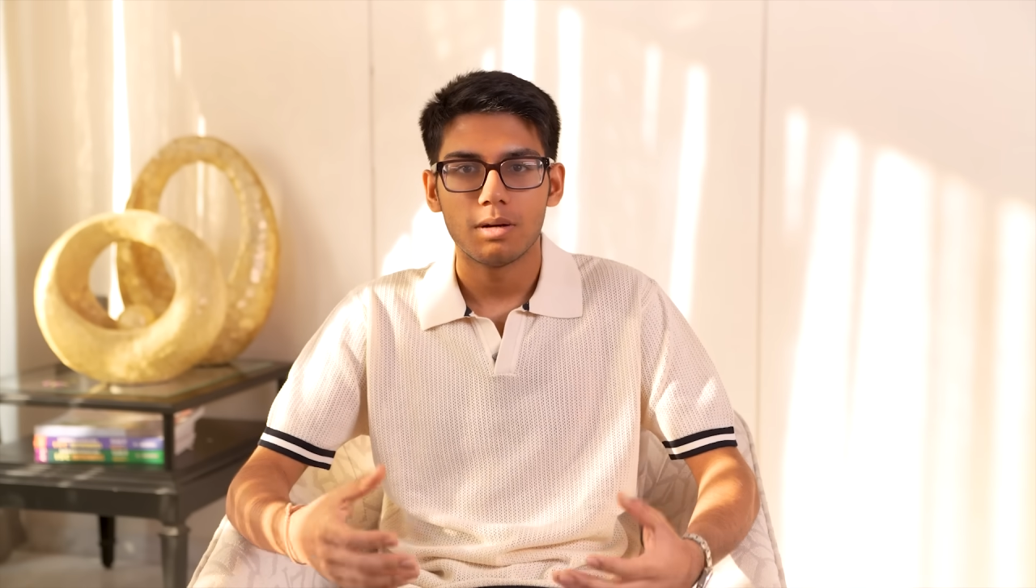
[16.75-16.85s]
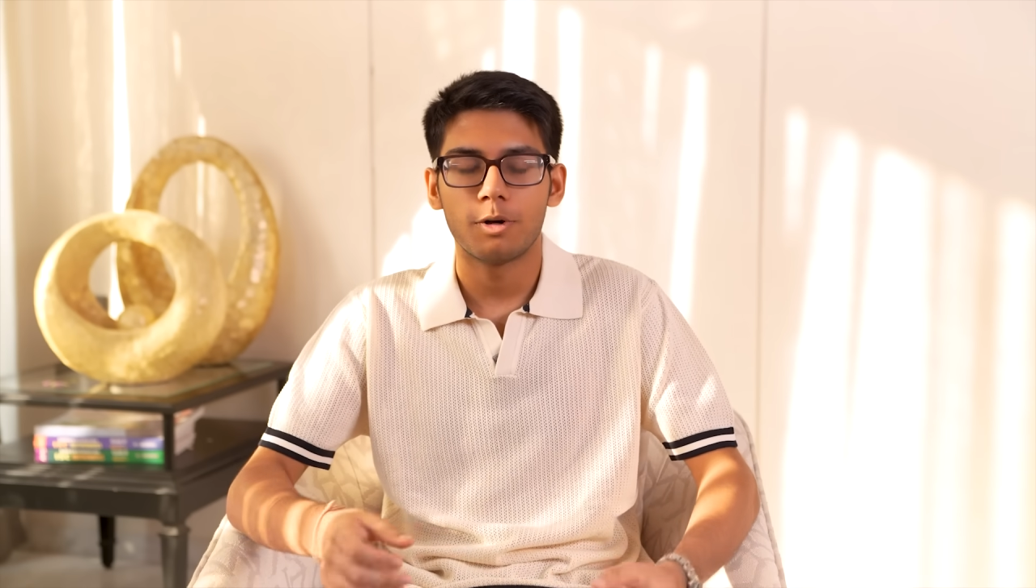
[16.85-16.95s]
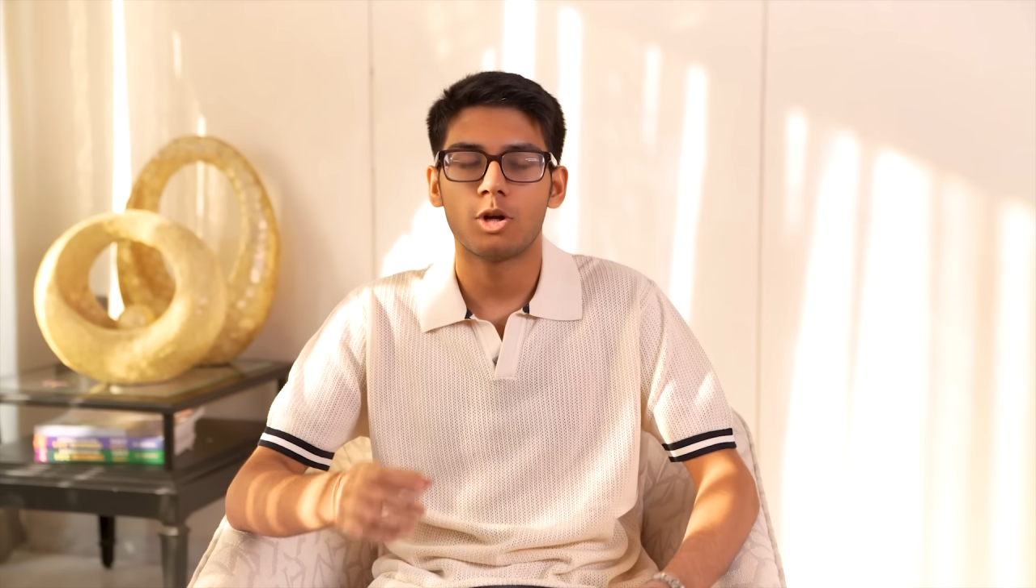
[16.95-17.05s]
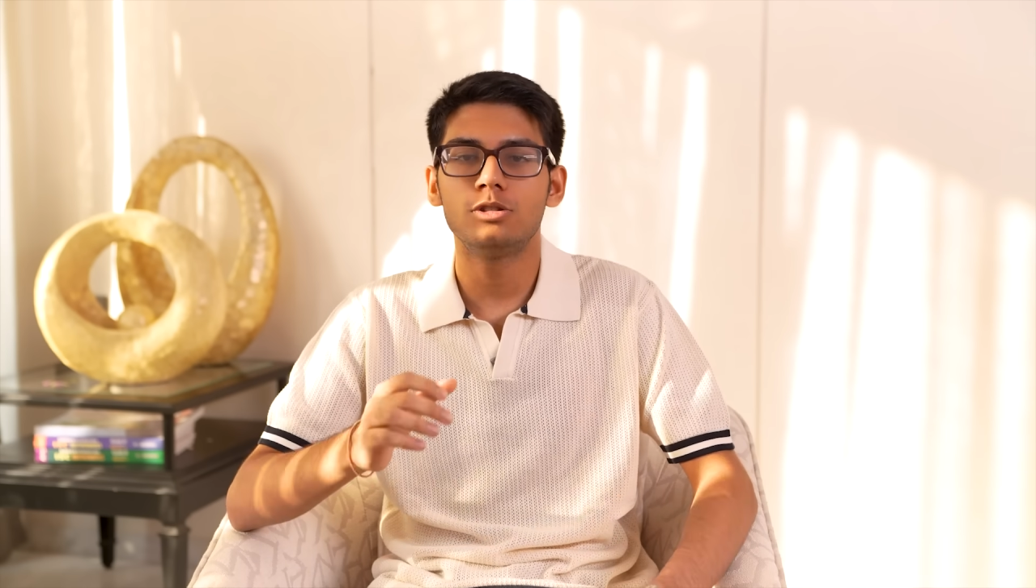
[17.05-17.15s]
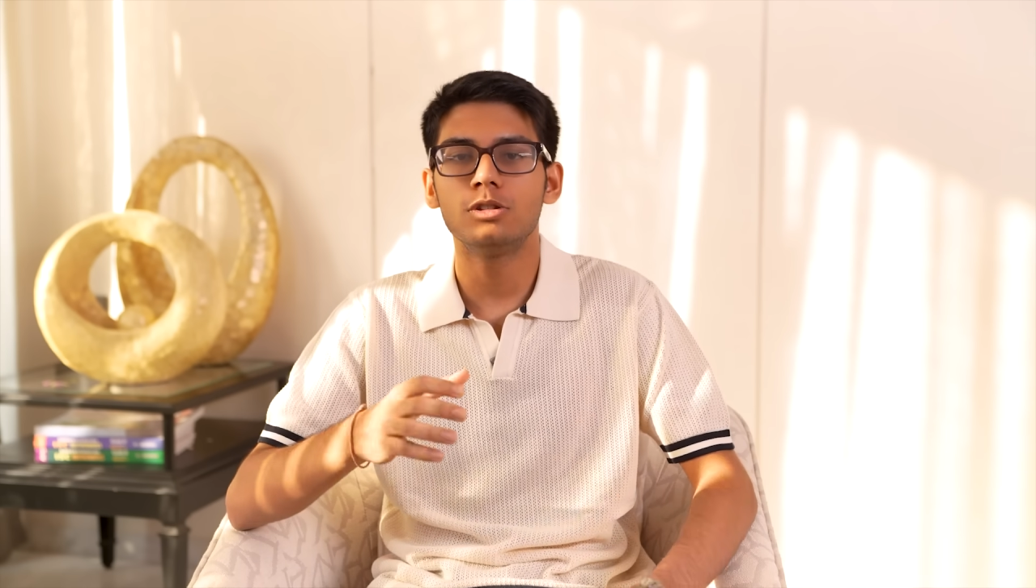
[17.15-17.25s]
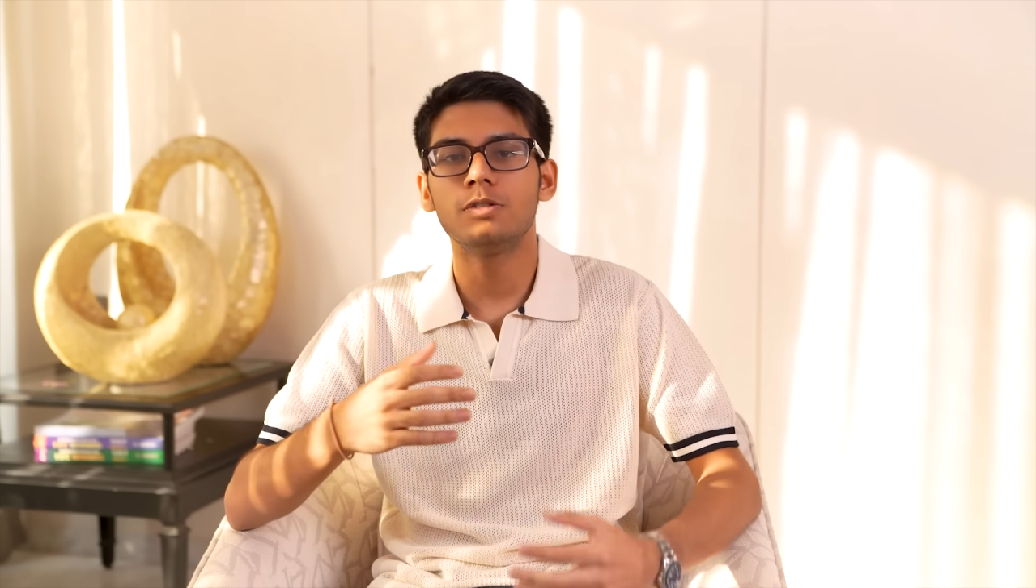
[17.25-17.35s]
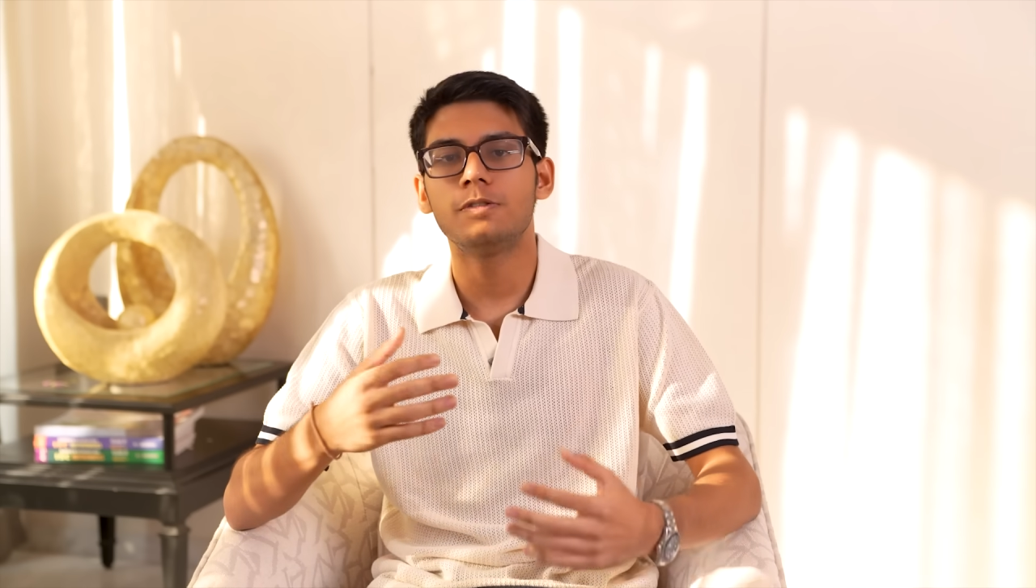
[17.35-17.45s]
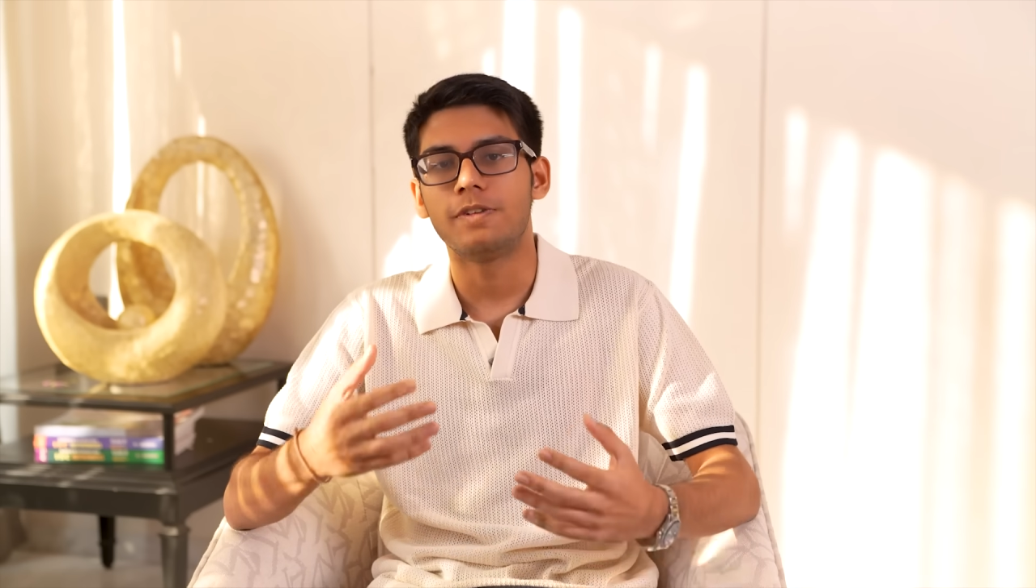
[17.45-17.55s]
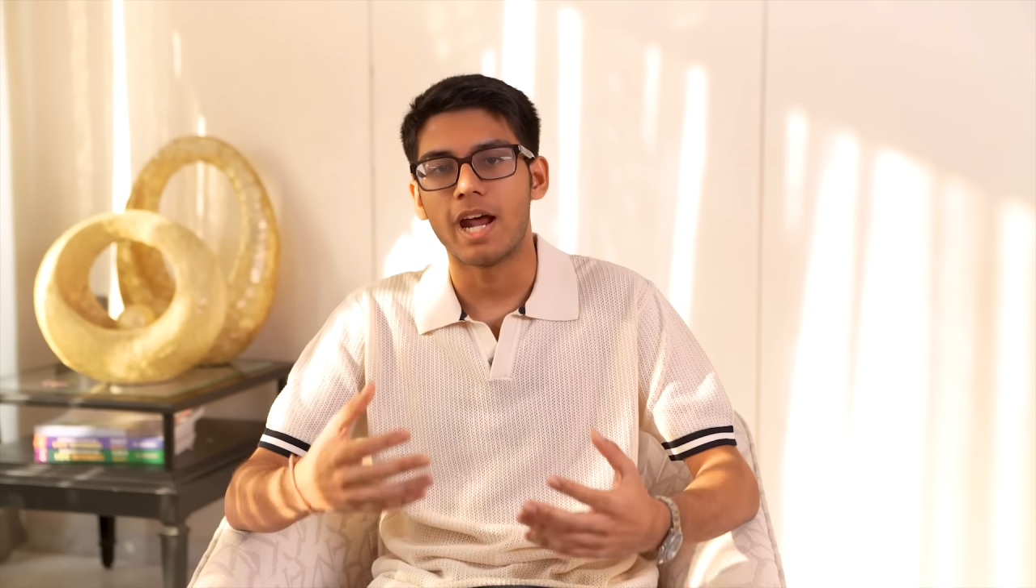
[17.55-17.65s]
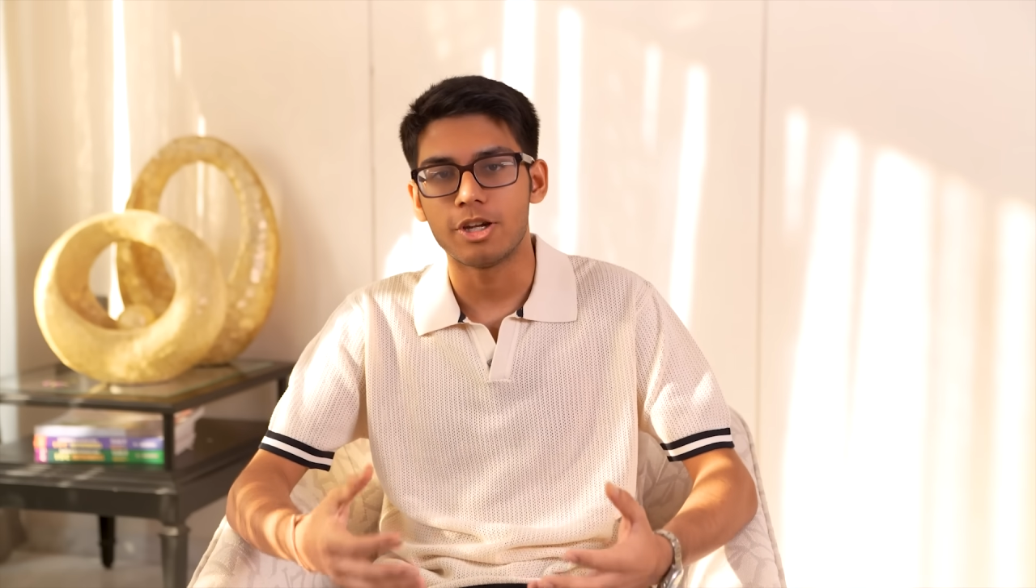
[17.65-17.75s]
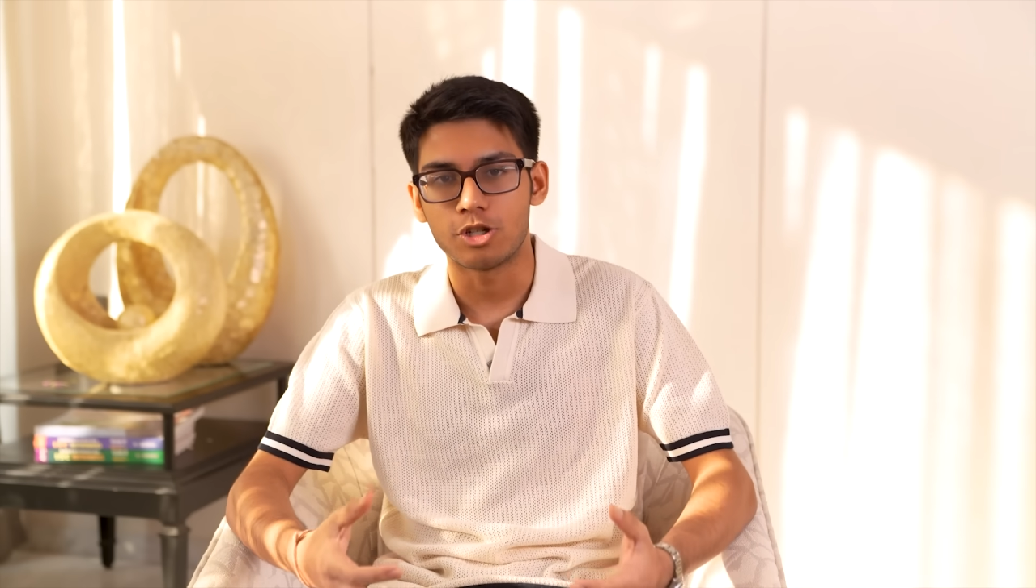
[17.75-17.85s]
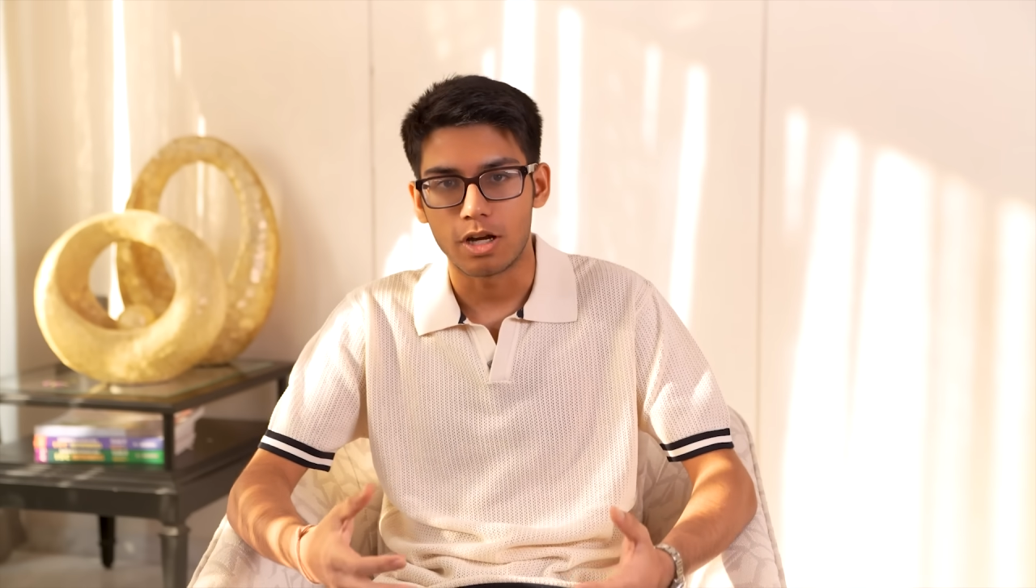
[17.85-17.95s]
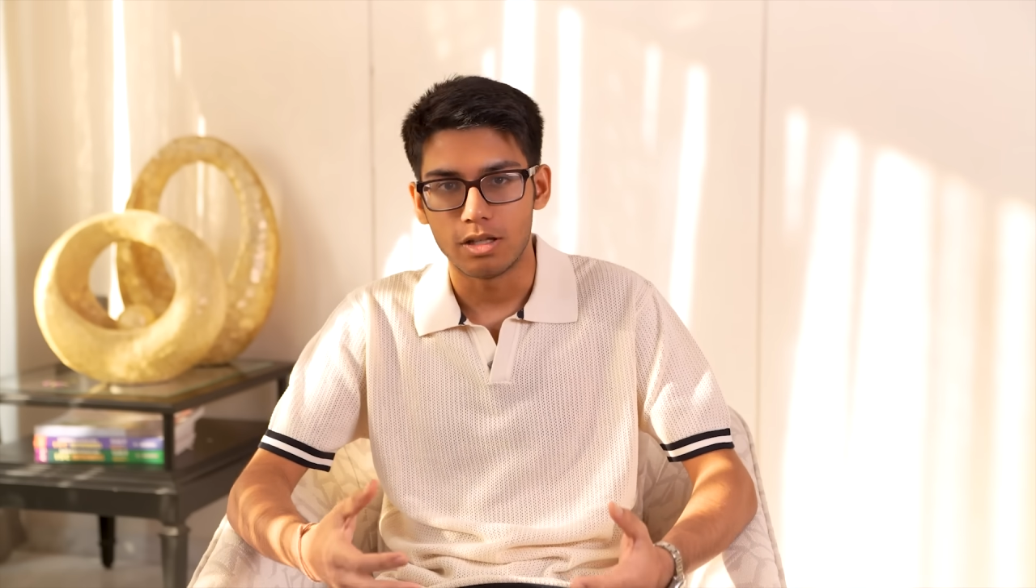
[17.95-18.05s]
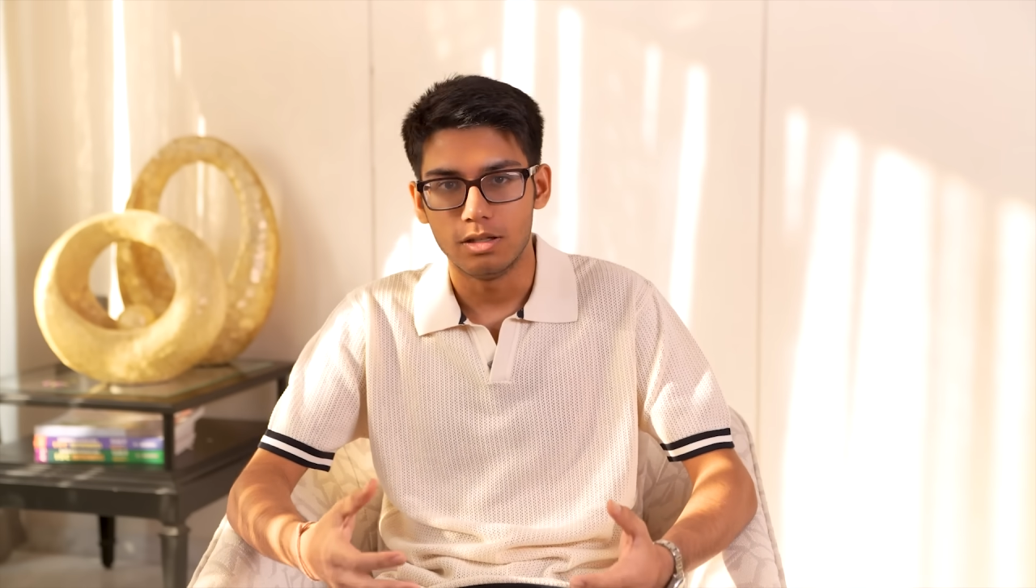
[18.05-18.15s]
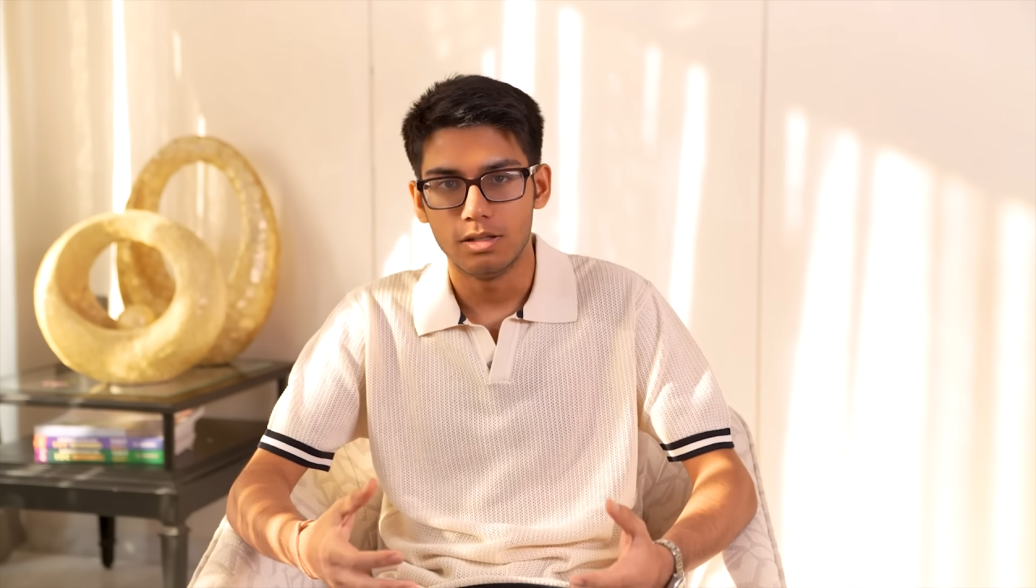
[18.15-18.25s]
but also
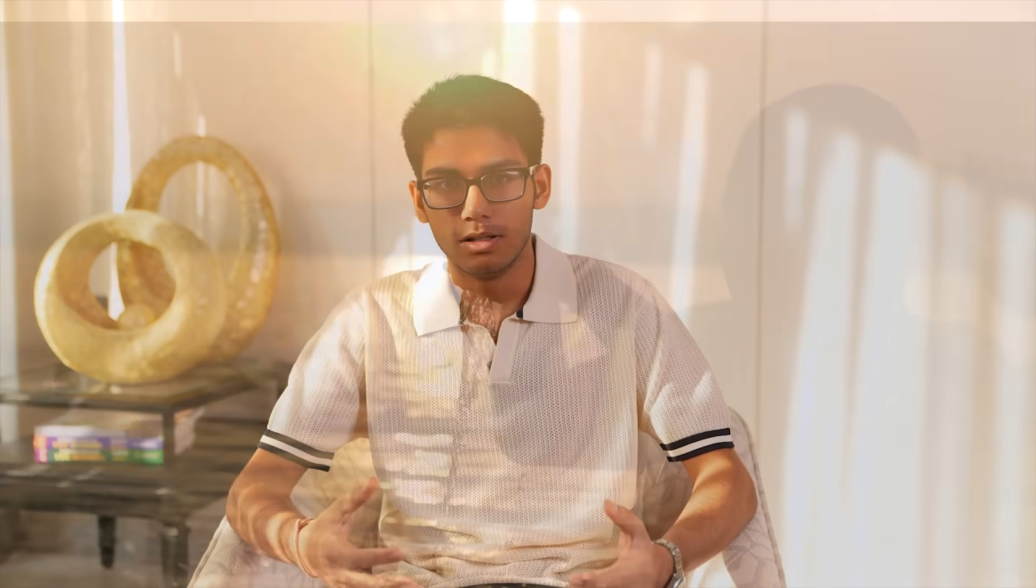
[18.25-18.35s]
fragile.